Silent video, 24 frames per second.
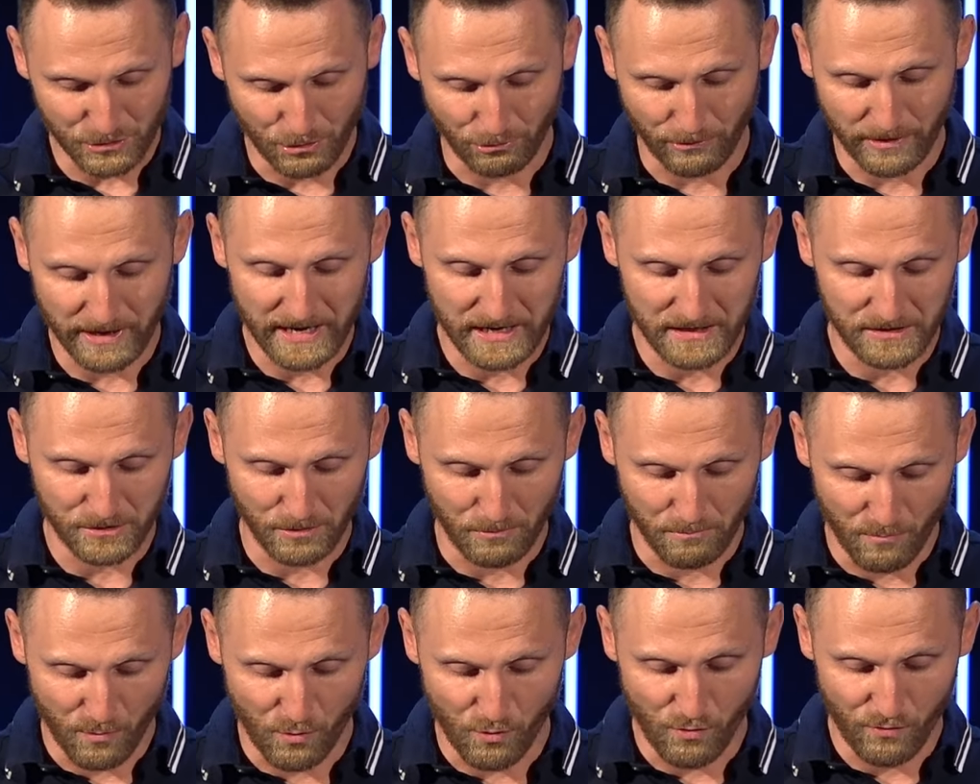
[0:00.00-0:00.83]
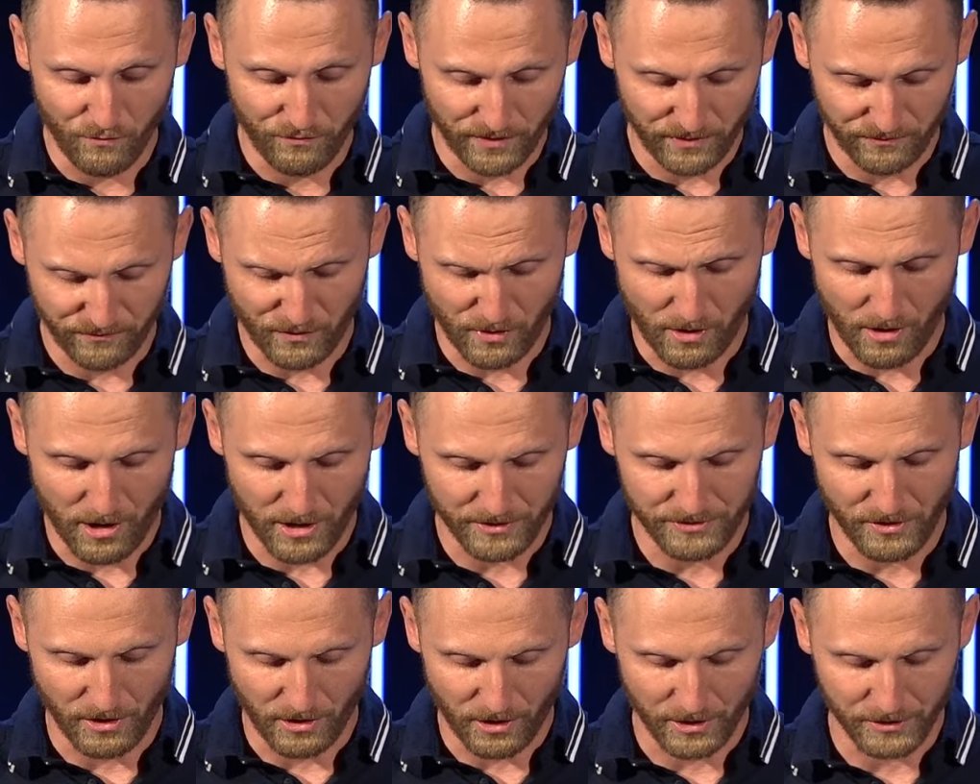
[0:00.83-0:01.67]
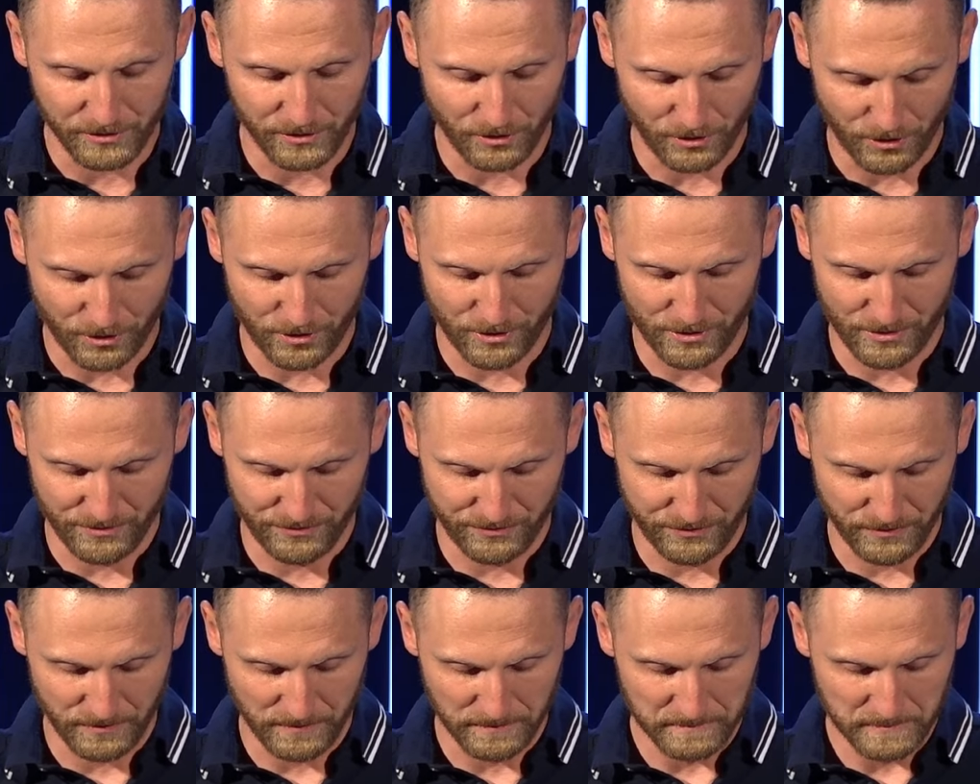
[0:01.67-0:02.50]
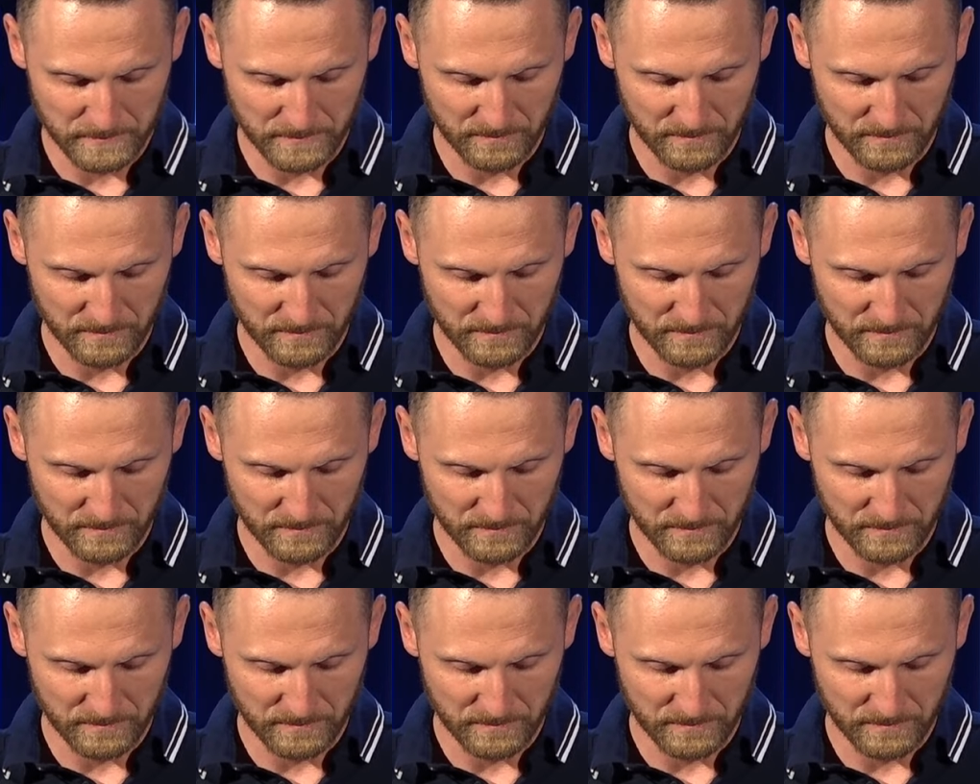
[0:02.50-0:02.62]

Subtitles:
great move of God on earth.